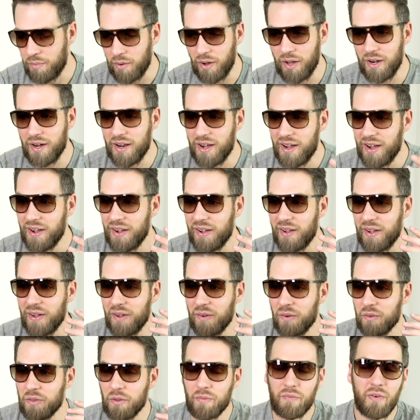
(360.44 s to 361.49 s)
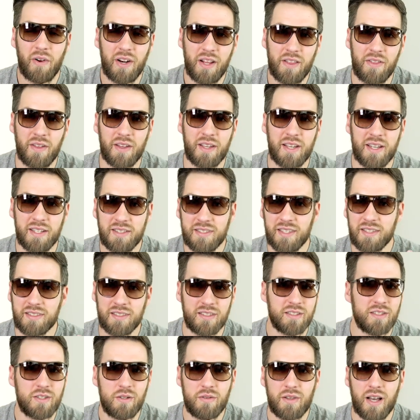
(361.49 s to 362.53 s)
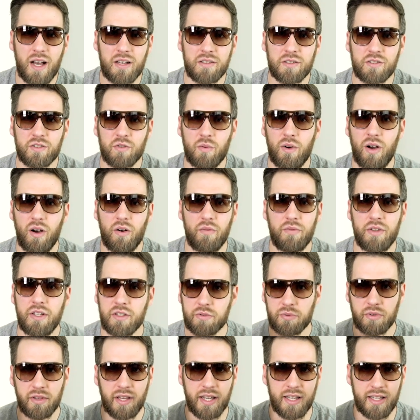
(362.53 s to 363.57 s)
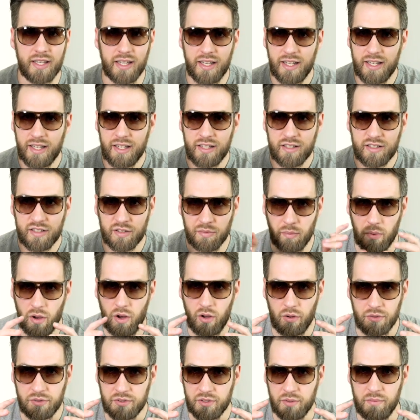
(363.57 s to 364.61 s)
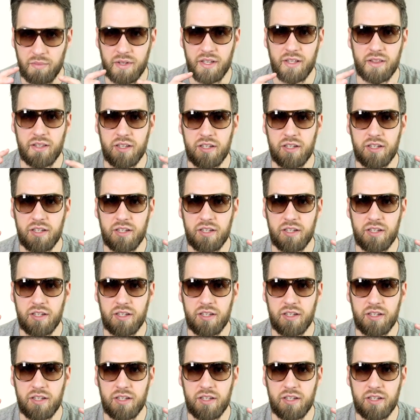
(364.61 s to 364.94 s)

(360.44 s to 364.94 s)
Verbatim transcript: But the funny thing is, is in 2012, these were like small to me.